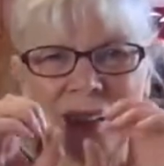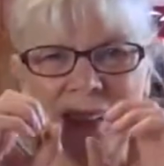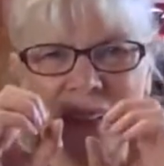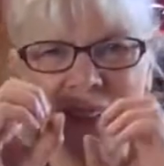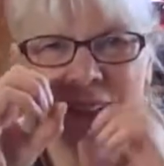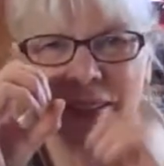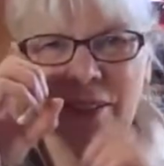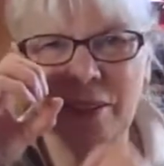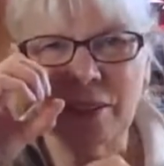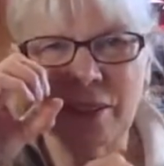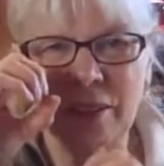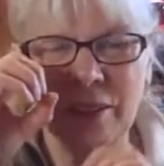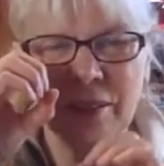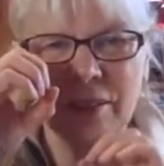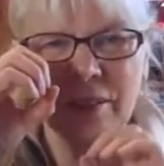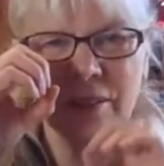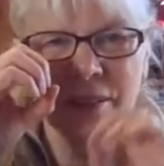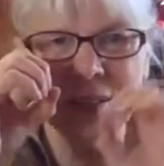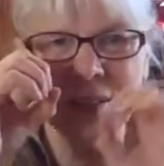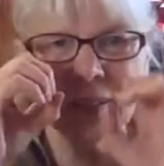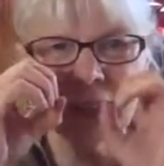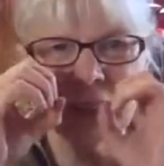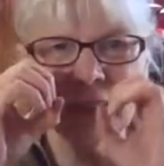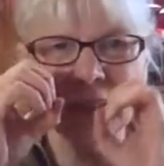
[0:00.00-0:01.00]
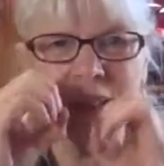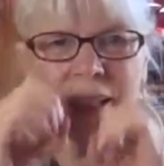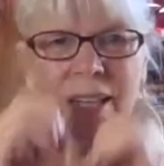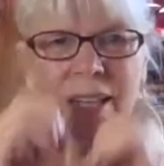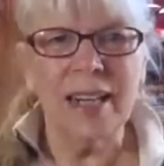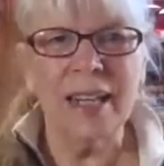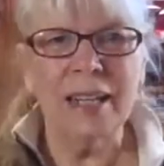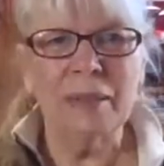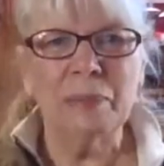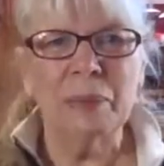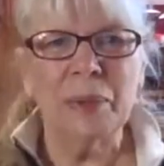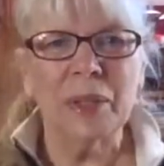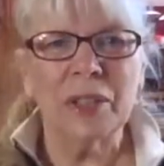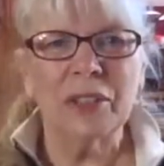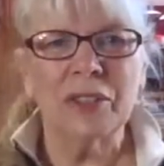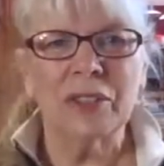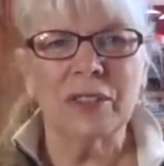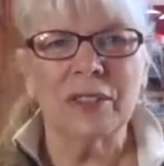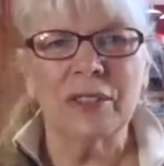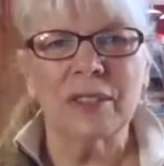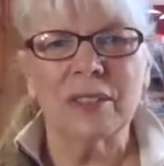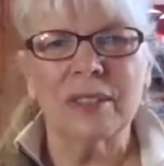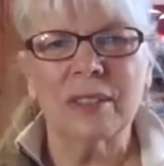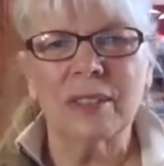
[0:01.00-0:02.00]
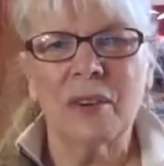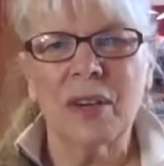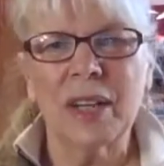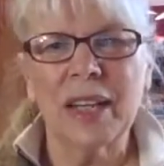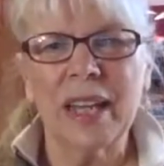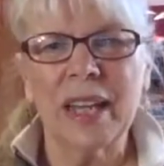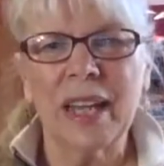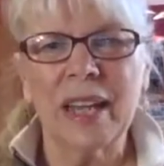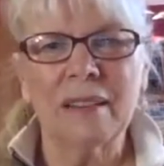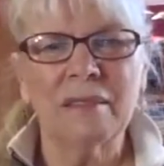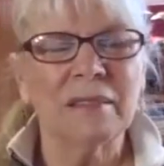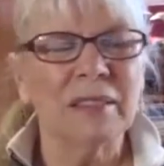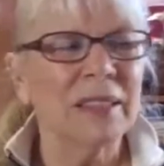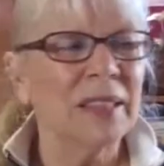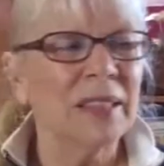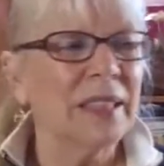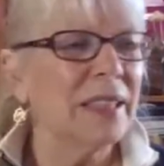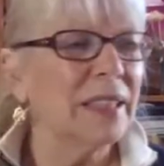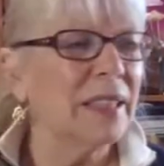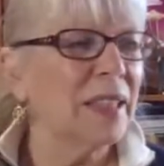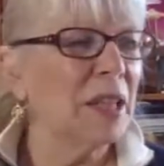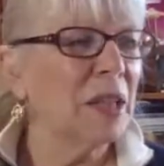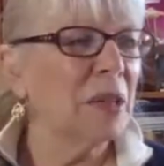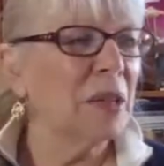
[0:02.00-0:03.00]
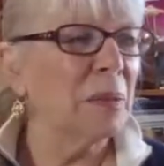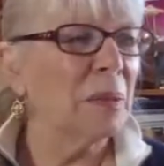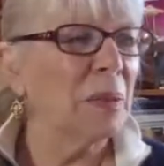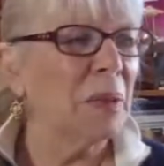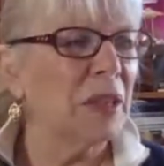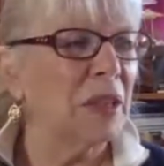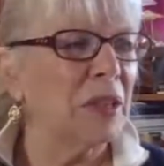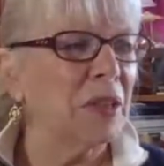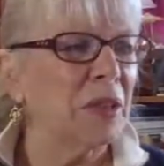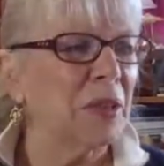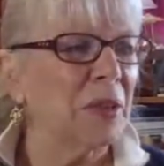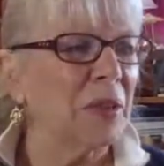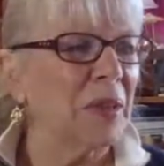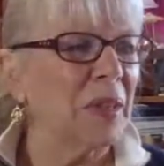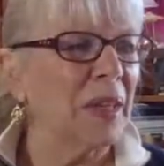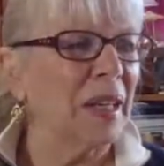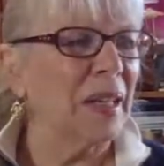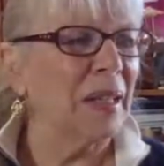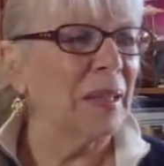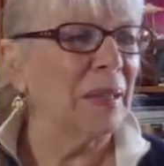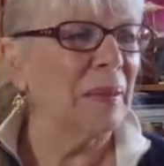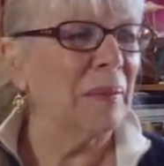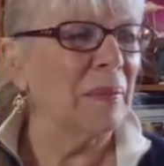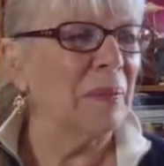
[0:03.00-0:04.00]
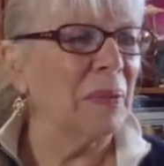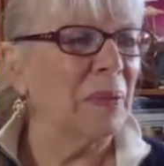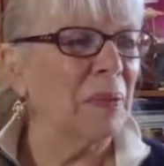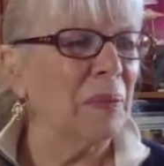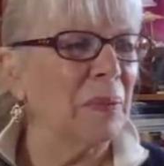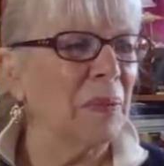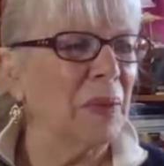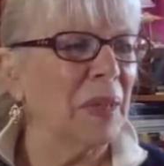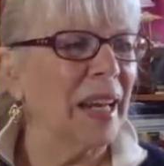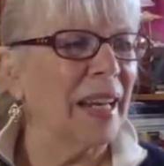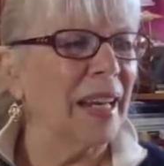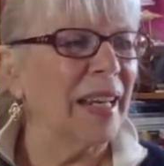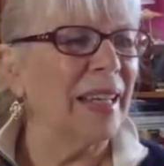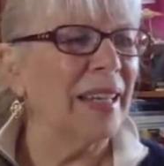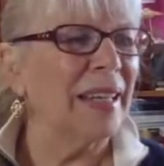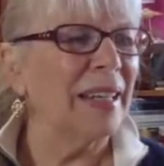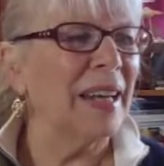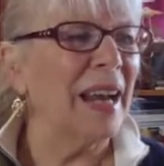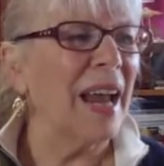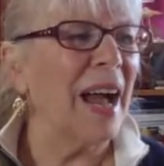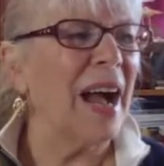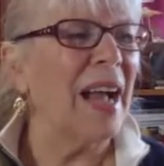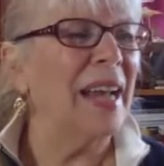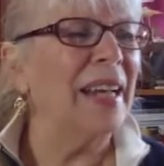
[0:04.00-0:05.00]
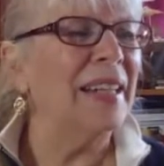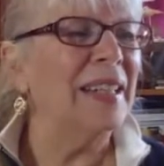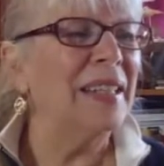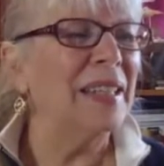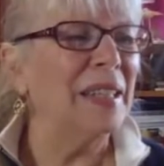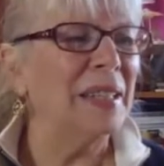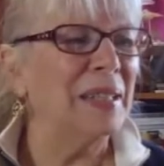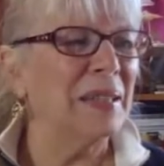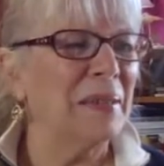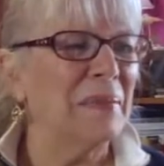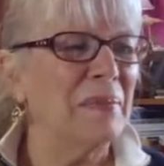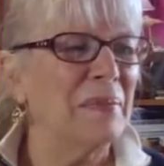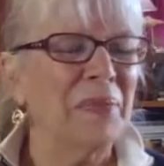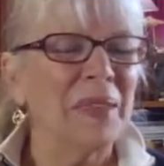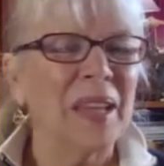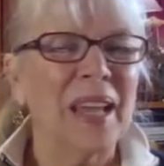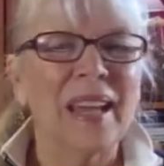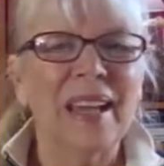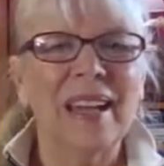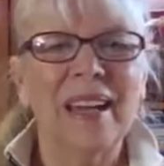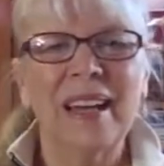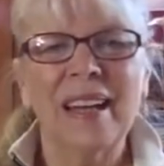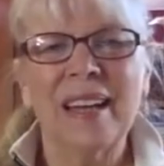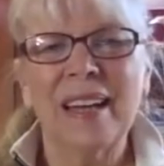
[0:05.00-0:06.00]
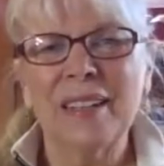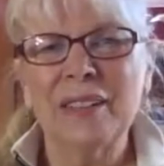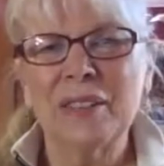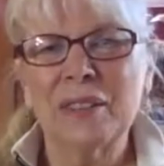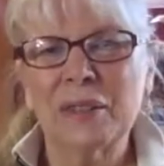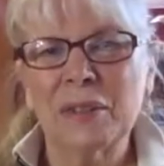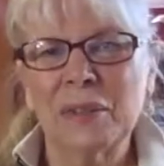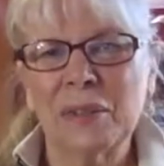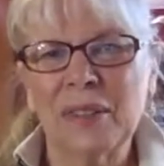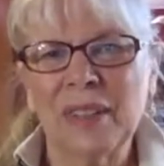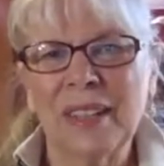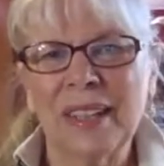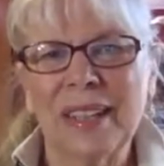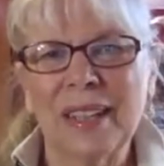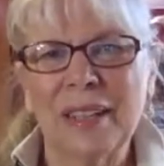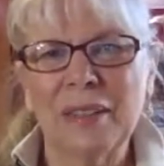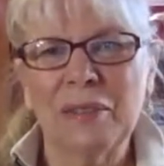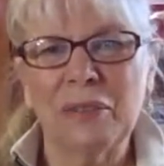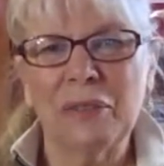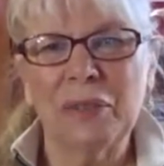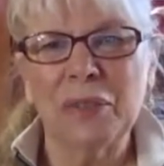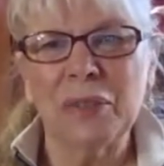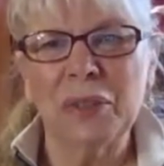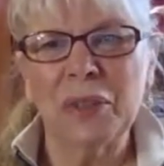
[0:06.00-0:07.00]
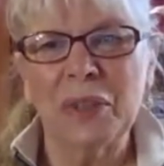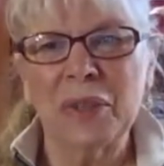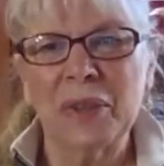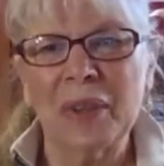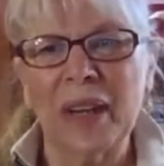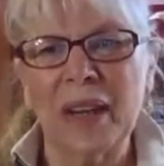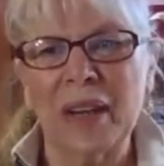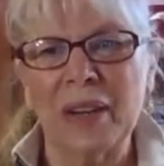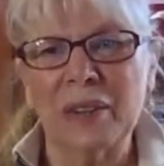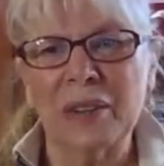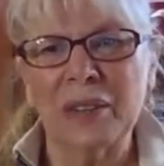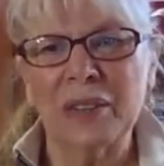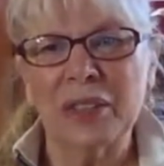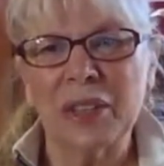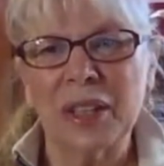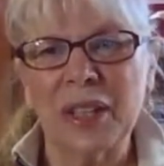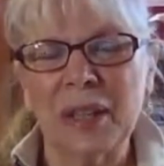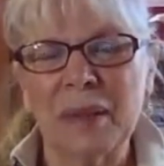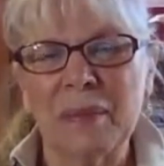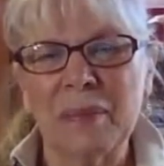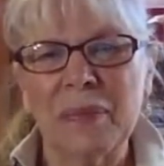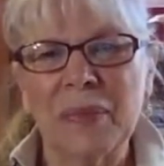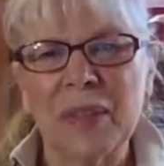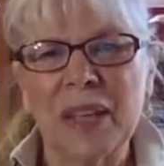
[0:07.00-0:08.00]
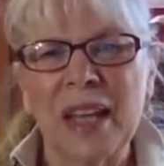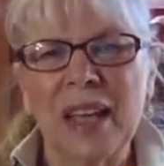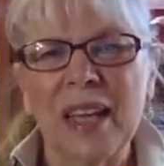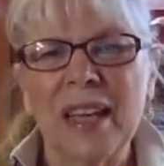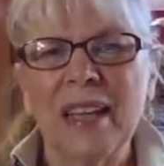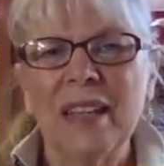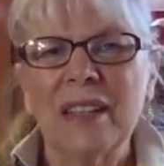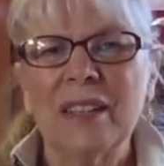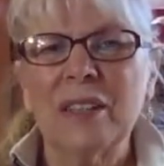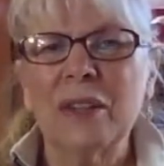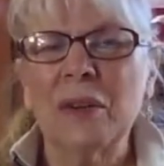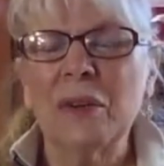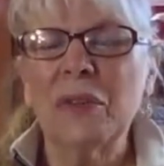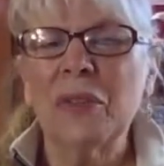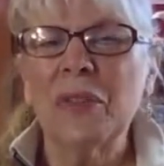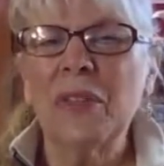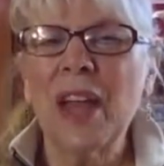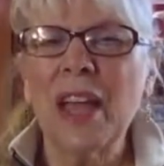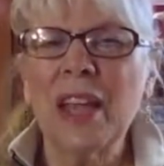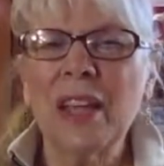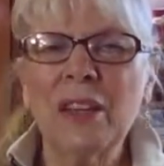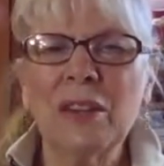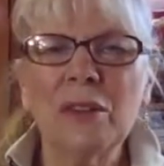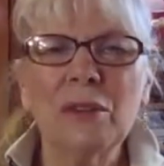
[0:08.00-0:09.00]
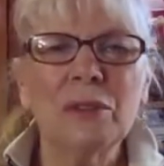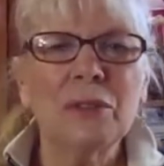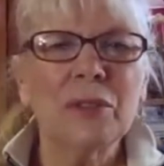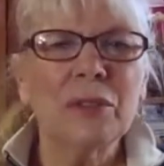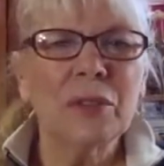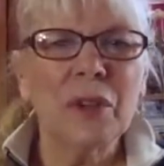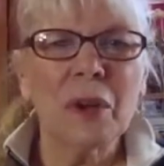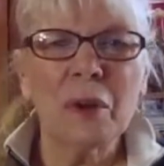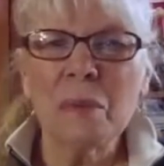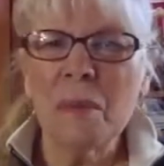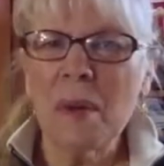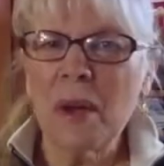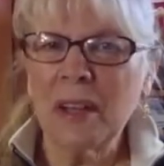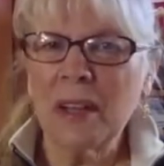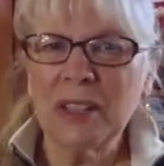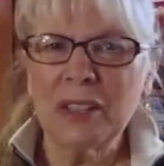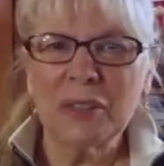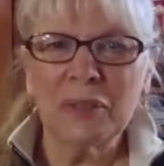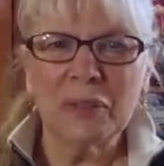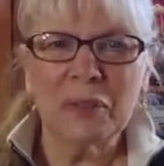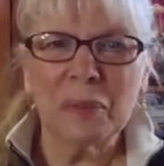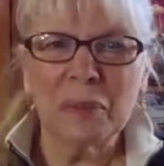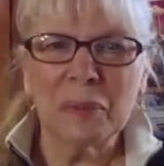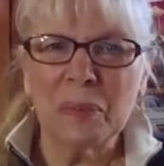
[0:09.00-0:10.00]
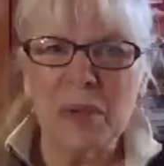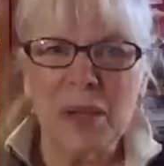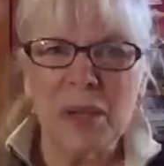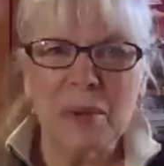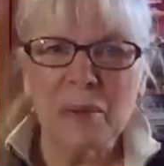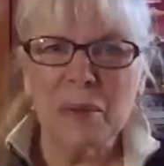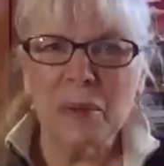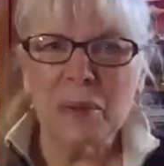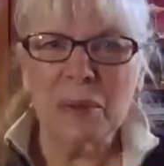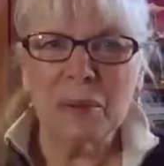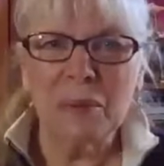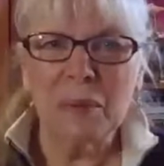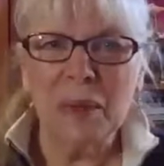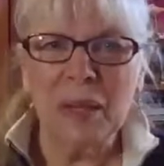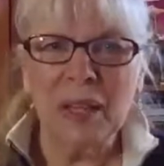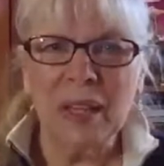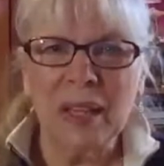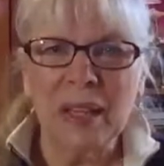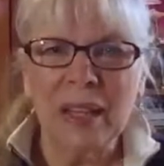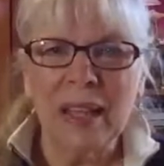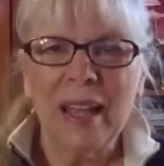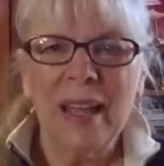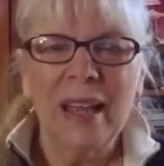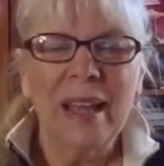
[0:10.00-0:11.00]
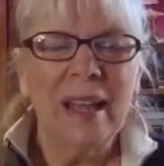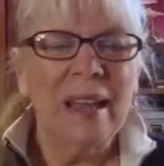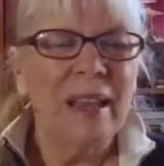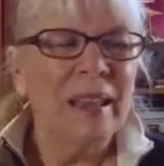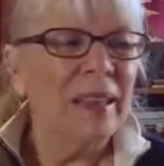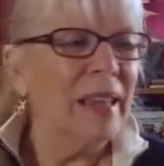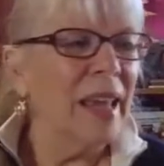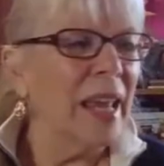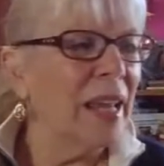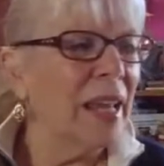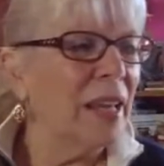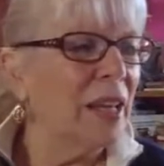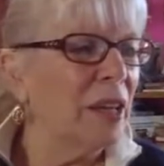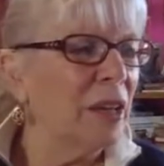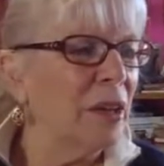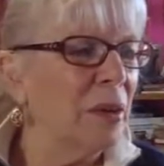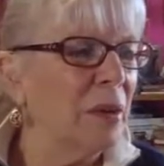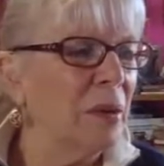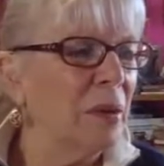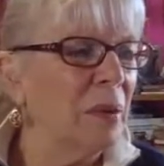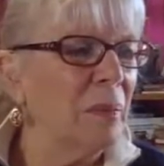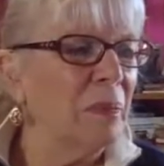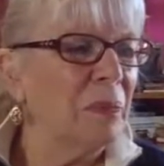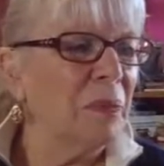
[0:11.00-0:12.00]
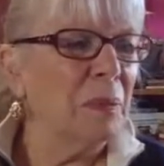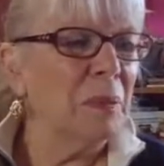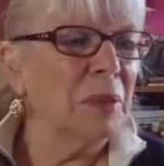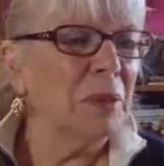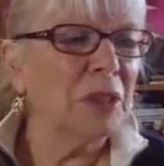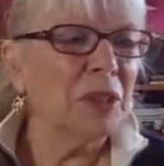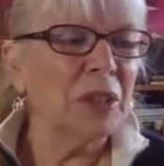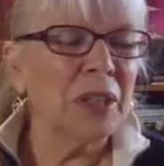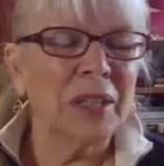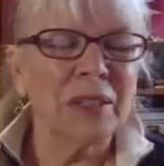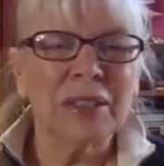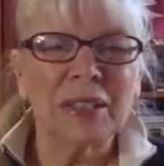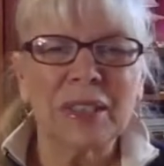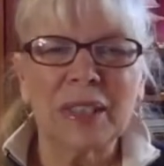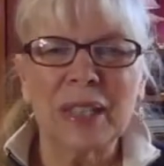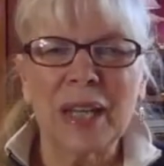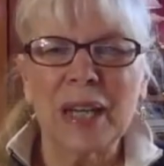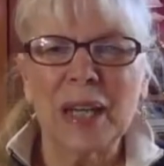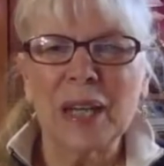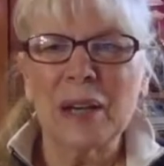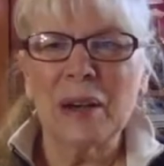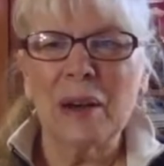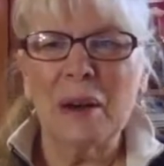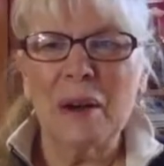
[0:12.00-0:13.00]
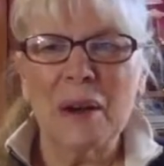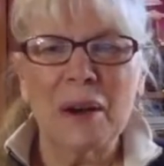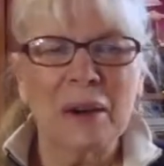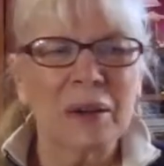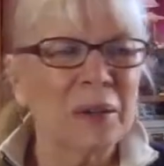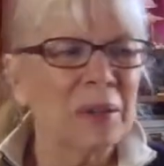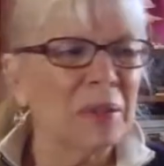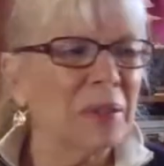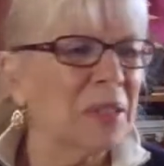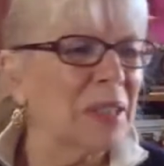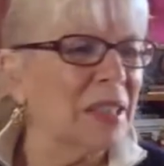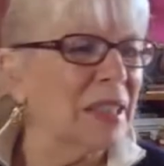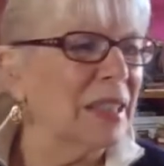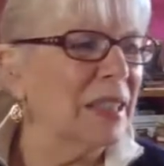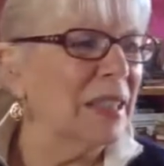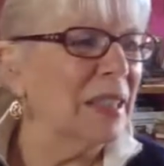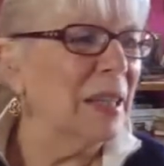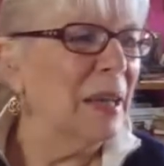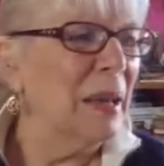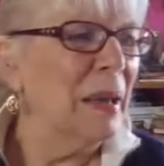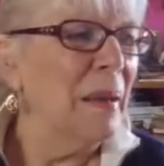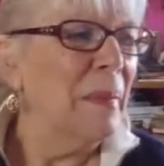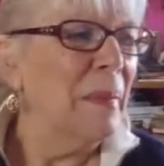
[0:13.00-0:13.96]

there are those little tiny pictures, so I can't really see your picture, but I get an idea. I certainly can feel your energy. So thank you so much for being with me. Thank you, Michelle, sending hearts, and